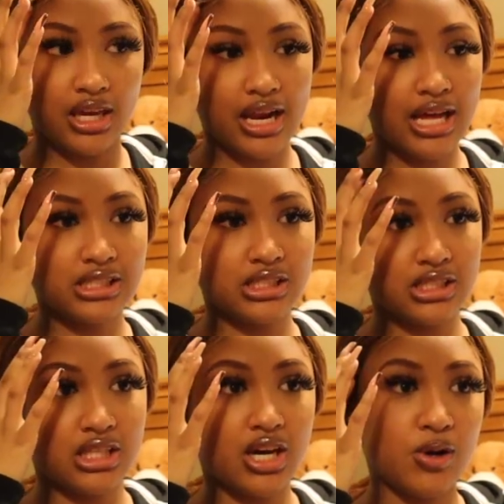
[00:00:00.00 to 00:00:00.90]
And I
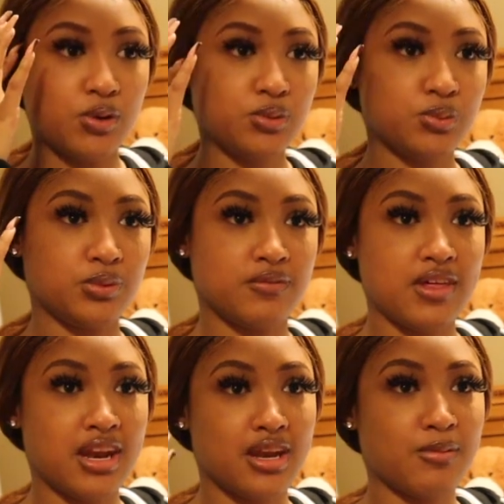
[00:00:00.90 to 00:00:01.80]
just know if
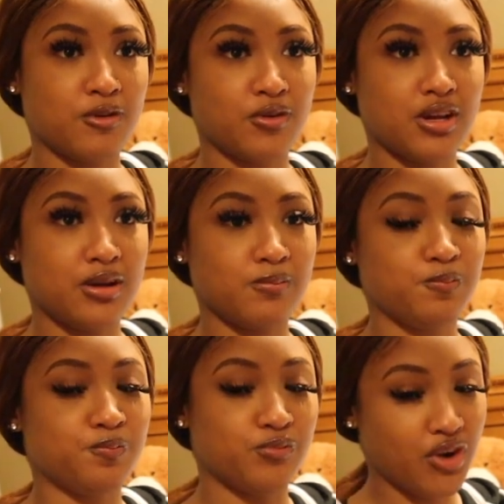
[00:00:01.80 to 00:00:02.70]
that number
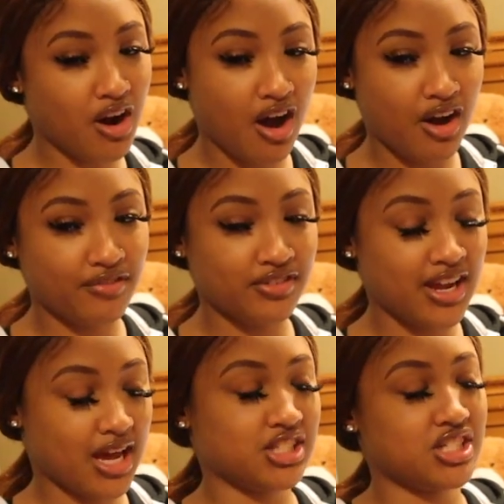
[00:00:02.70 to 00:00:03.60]
cream wear off,
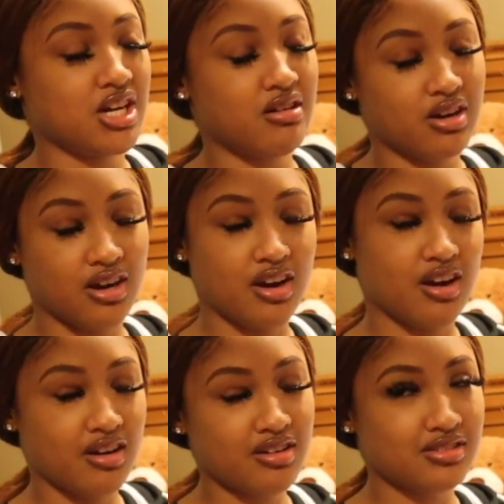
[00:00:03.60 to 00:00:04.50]
that shit gonna
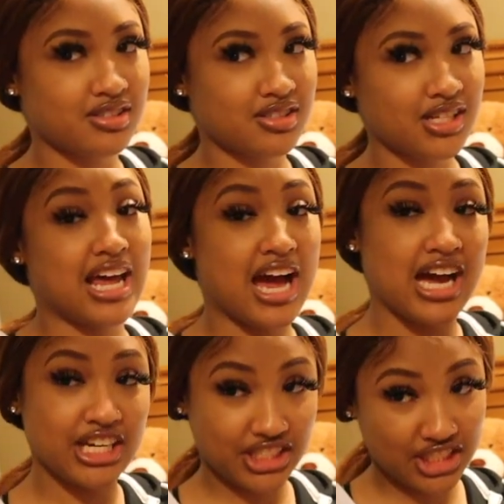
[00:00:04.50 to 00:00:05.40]
hurt.
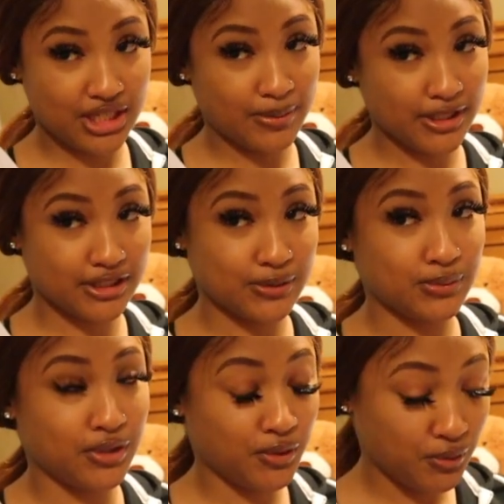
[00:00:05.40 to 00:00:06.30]
Naj, the person who
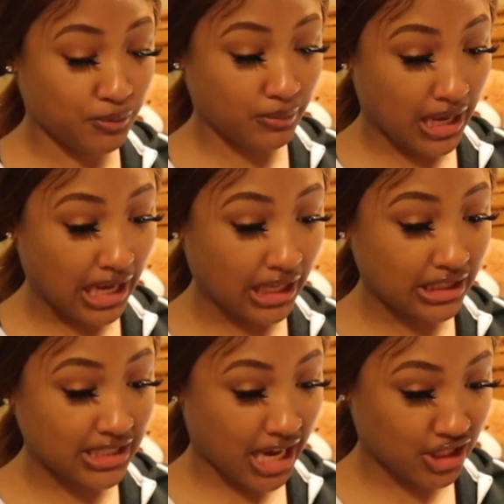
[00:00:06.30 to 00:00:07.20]
do my
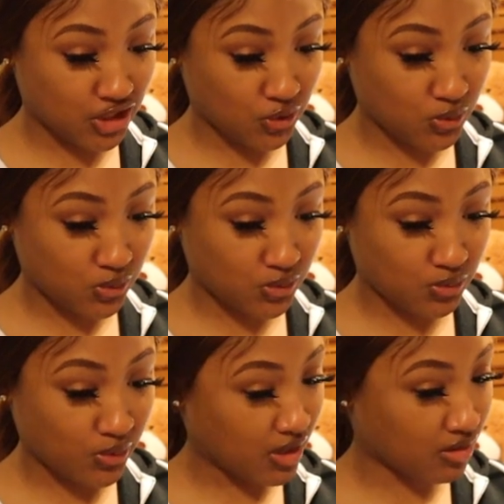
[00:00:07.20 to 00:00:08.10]
tattoos,
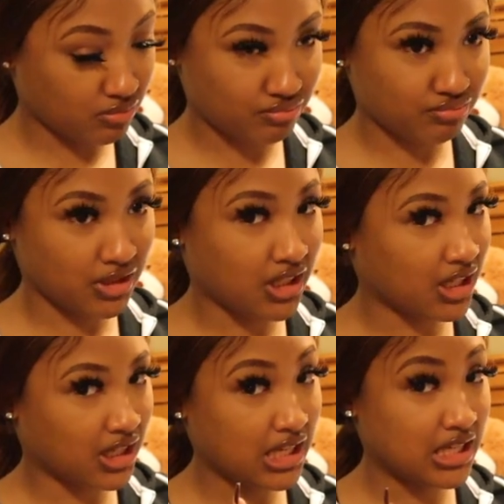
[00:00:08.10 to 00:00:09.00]
well, he
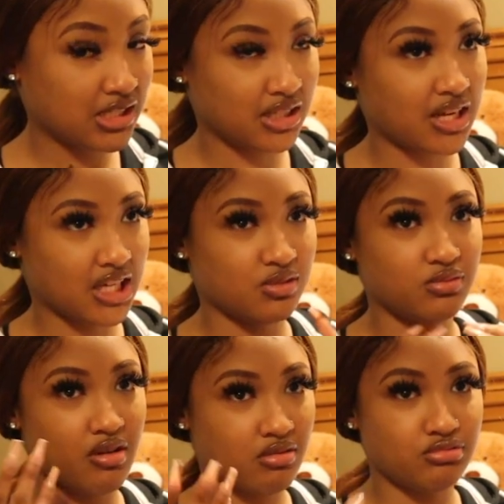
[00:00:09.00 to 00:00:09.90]
did these, and that's who's
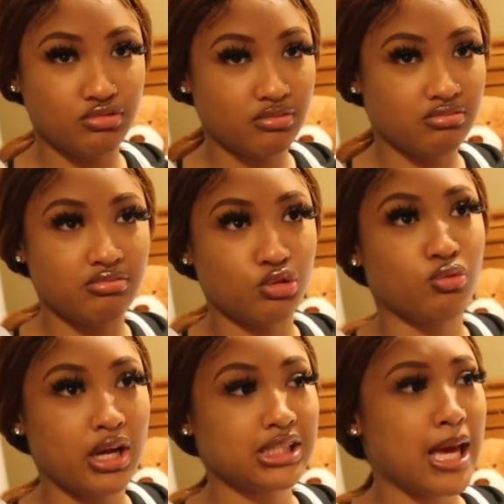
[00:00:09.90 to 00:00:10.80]
gonna do the
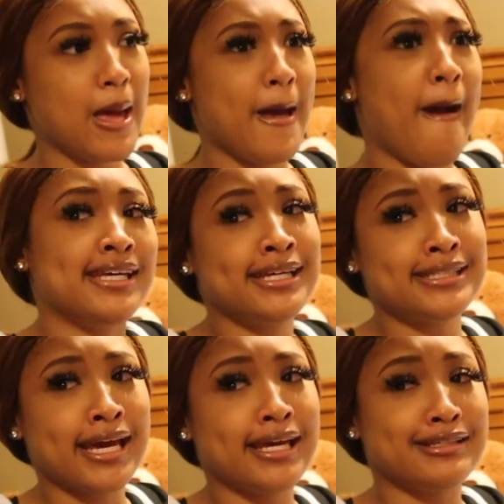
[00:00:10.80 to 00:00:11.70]
rest. He
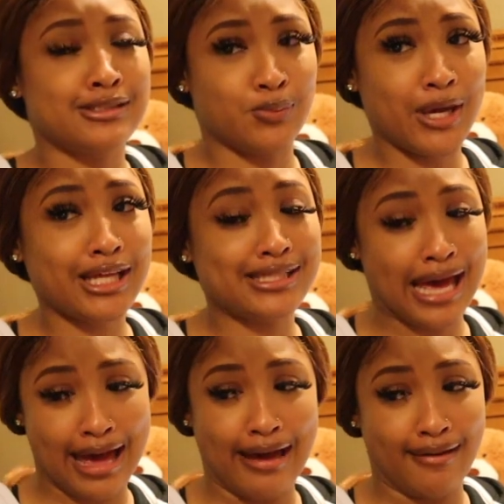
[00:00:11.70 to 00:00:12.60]
take his sweet
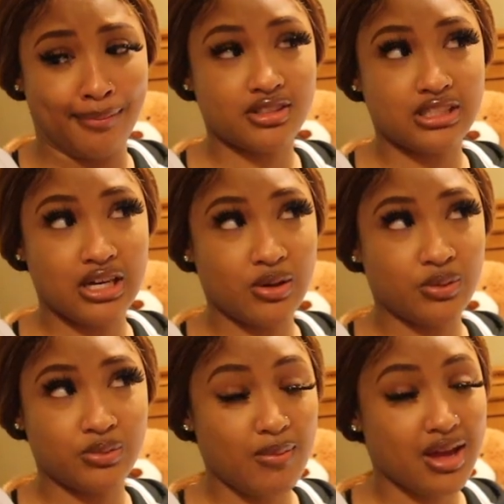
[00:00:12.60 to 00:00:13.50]
time,
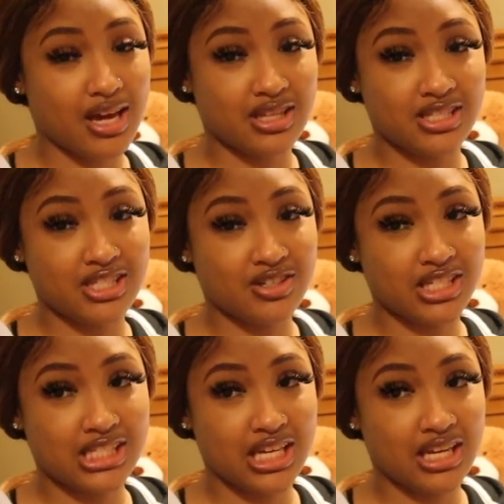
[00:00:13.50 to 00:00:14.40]
so I might have to sit there
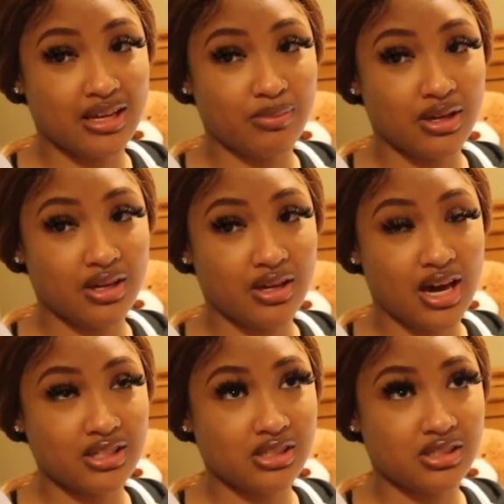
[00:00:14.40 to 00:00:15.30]
and take that pain.
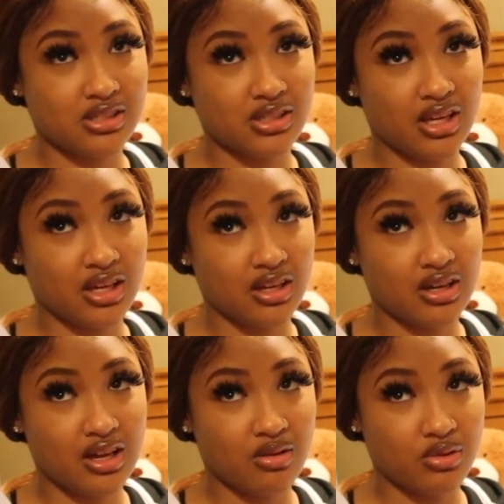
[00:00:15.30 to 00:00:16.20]
I just can't.
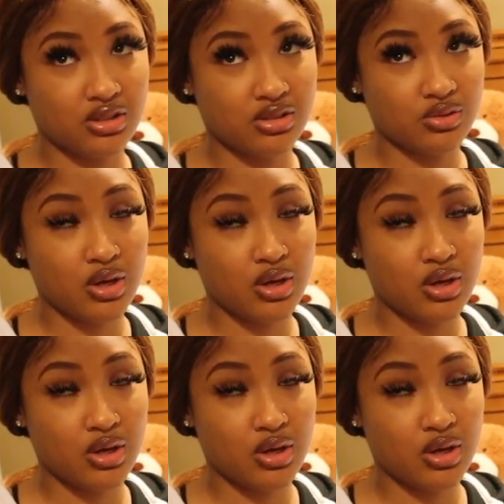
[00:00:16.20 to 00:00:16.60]
I don't want to.